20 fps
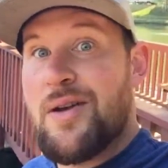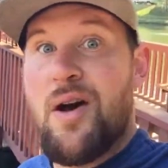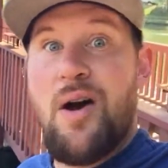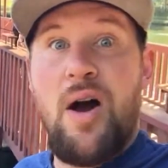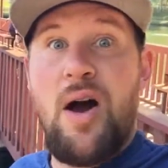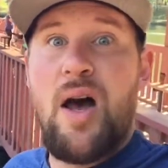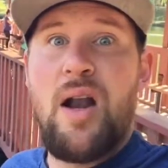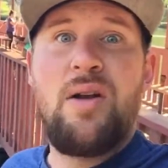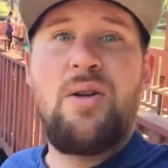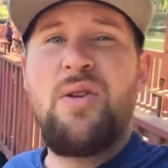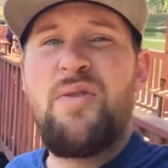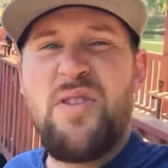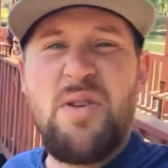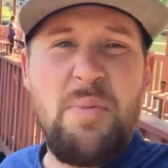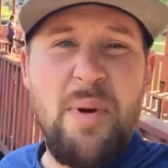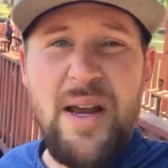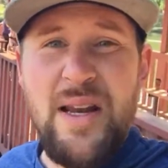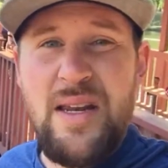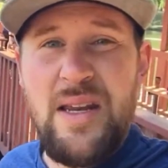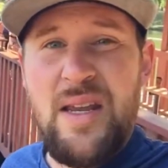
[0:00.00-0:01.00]
Oh, I don't know if they're
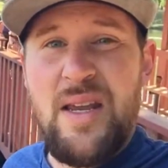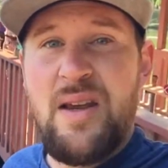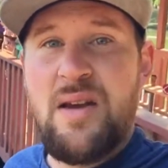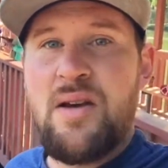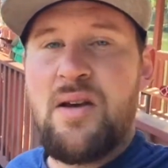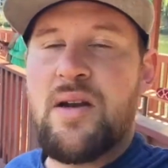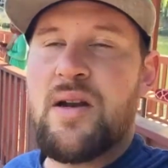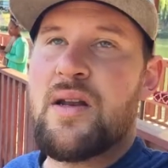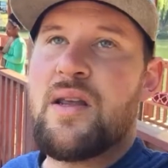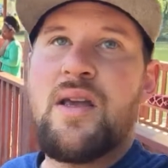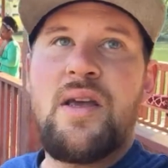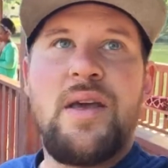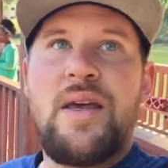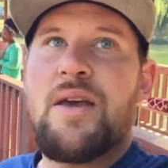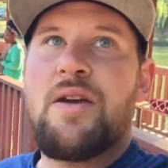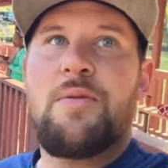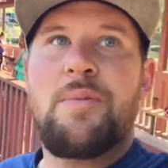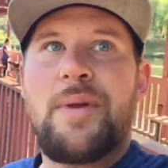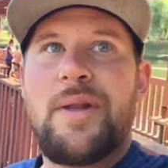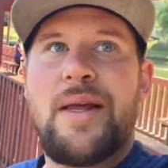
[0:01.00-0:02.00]
biting here. And
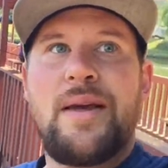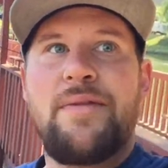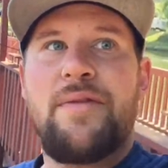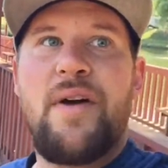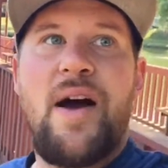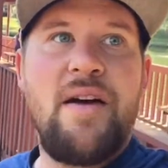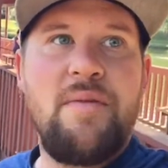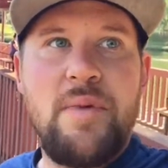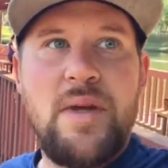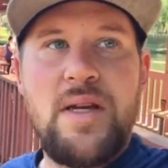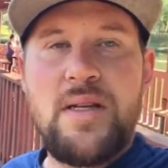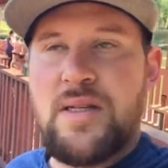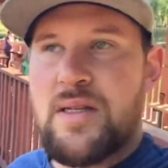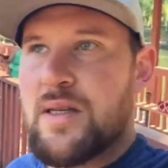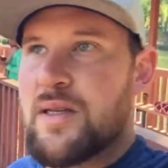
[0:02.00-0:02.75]
it would be like 5 minutes,